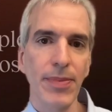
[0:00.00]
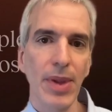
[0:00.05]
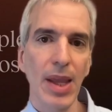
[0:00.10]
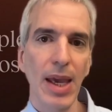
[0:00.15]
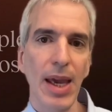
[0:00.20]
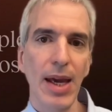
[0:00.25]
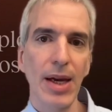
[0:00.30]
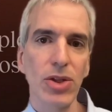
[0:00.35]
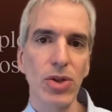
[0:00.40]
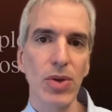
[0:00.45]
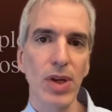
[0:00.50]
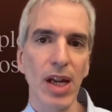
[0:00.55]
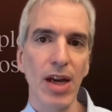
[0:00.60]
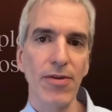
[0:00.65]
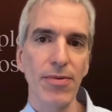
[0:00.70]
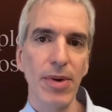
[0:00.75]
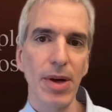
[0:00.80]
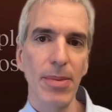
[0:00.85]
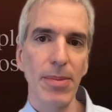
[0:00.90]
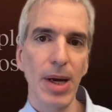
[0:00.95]
And you can
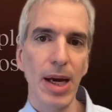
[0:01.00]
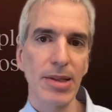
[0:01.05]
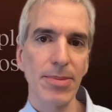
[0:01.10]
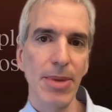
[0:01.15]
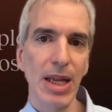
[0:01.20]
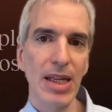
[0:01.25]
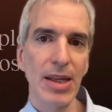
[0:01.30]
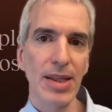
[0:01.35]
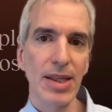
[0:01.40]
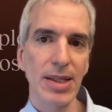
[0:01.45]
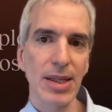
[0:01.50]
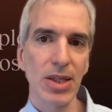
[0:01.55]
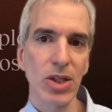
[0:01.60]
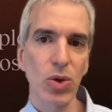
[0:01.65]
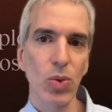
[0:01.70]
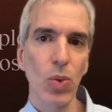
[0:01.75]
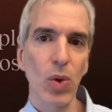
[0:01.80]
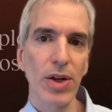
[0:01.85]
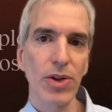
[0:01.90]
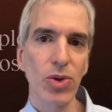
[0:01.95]
have as many of these as
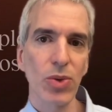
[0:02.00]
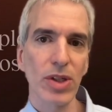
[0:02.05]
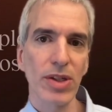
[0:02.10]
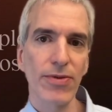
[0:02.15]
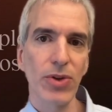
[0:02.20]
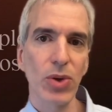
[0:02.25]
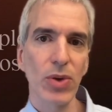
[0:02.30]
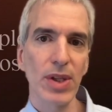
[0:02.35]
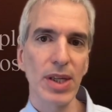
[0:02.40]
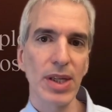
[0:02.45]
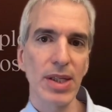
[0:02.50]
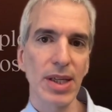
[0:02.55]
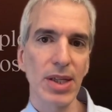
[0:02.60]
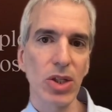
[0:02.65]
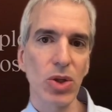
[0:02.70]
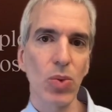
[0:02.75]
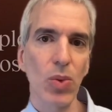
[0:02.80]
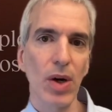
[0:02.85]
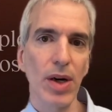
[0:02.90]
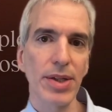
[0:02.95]
you want, or as few of these as
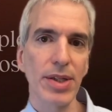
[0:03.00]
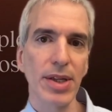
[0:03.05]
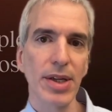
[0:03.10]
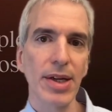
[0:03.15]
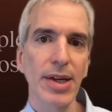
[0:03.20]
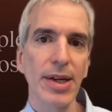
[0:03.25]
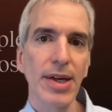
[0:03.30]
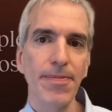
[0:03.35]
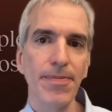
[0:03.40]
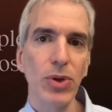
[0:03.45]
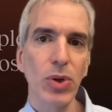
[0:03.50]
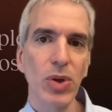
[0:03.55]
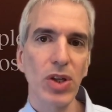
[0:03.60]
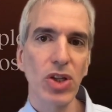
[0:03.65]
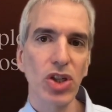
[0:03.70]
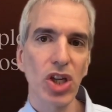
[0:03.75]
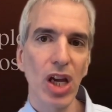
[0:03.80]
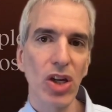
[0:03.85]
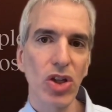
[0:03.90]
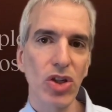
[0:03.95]
you want. You can
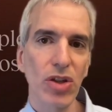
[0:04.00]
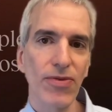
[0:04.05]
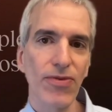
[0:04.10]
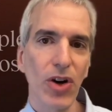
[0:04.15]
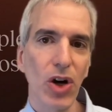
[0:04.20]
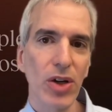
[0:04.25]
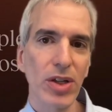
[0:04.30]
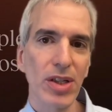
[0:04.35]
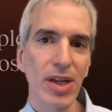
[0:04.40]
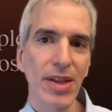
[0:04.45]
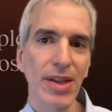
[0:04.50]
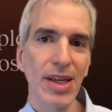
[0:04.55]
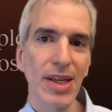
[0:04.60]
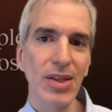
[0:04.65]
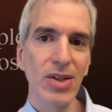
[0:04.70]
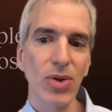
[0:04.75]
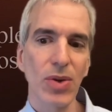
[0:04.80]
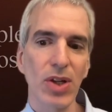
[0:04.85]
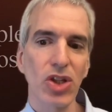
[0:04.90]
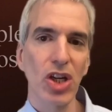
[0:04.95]
change the font on
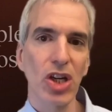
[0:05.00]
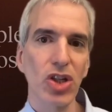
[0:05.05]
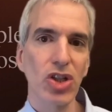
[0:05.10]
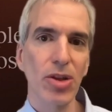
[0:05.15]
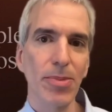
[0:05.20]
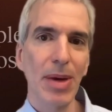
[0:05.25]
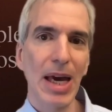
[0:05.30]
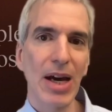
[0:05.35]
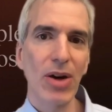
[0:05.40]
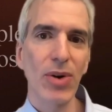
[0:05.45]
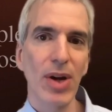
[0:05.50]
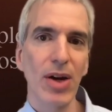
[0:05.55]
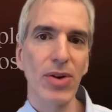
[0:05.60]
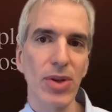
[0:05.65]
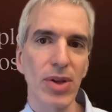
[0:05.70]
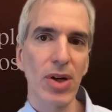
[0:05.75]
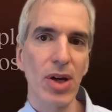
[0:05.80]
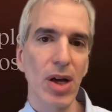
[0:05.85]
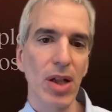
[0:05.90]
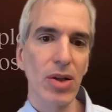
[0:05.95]
these. You can change the background or
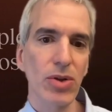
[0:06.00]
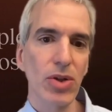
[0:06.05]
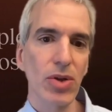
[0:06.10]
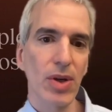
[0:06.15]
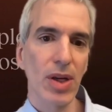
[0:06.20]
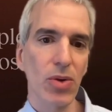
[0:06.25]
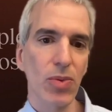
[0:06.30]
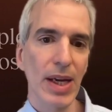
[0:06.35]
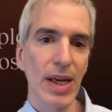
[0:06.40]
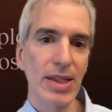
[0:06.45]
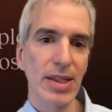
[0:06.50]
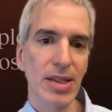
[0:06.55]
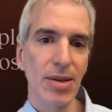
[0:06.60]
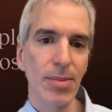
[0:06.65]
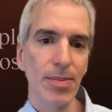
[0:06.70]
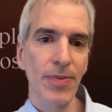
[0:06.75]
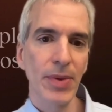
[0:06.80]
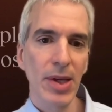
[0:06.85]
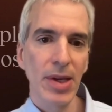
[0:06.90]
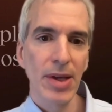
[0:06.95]
the color. You can erase
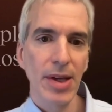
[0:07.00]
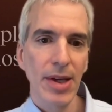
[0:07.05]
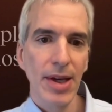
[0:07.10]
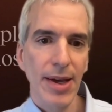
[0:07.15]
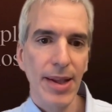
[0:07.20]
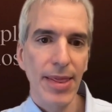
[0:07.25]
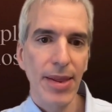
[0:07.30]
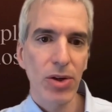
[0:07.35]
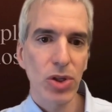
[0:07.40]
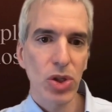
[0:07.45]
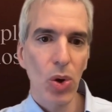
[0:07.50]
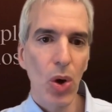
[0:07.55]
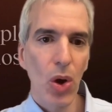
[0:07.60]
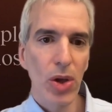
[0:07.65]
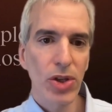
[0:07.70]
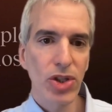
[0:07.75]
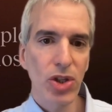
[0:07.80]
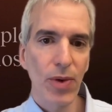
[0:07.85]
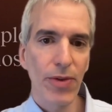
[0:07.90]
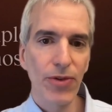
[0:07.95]
them. There's
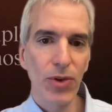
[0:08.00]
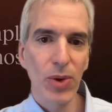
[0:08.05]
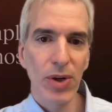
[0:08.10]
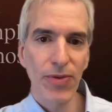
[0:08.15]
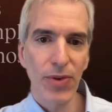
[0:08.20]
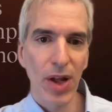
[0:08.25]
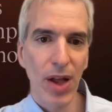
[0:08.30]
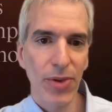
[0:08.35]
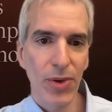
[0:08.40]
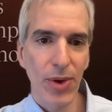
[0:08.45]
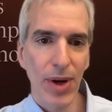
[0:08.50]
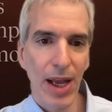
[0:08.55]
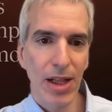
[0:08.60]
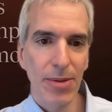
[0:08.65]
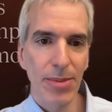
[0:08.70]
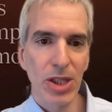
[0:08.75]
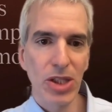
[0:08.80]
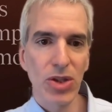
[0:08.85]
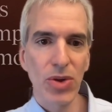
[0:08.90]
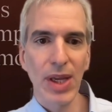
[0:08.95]
also a few different other elements.